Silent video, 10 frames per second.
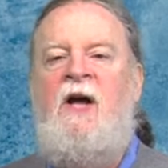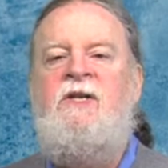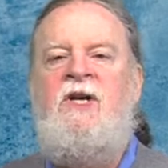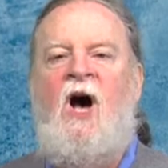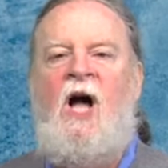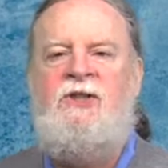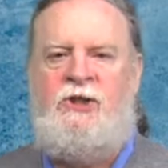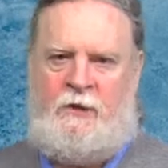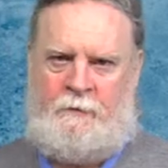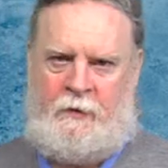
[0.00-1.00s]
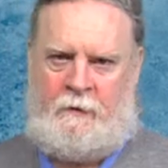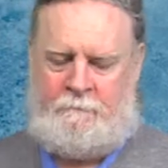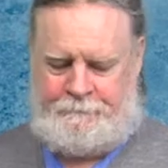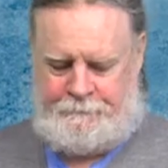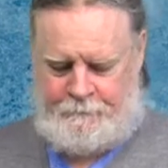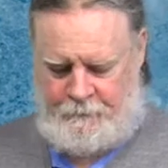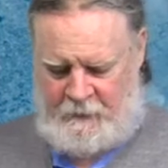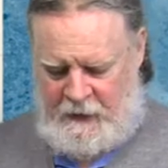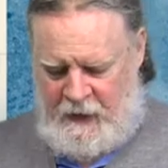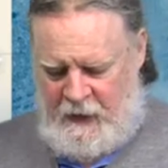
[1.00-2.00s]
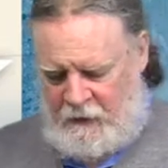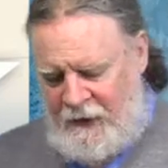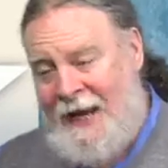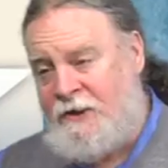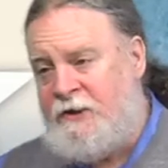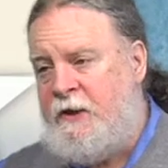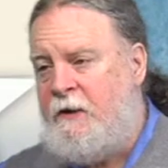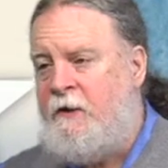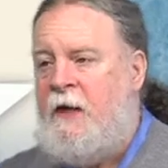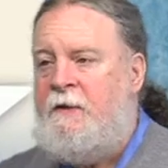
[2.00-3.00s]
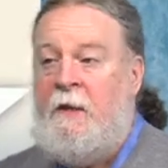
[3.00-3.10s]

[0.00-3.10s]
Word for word: unconscionable. Last year,